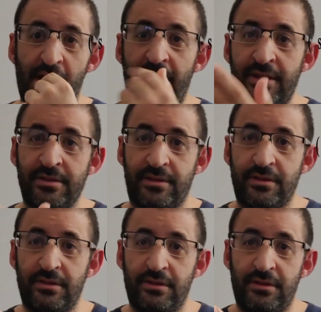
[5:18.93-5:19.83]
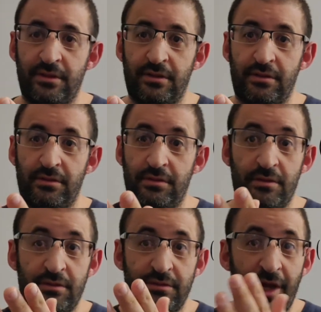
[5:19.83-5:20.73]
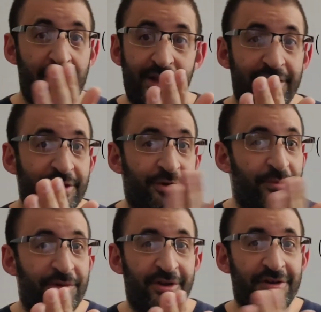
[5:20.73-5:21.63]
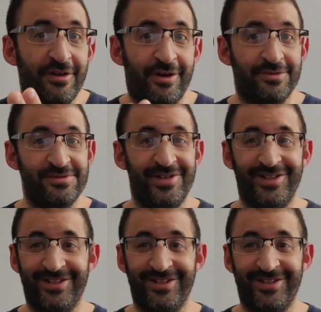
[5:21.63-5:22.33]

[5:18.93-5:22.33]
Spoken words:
and directly the compiler now,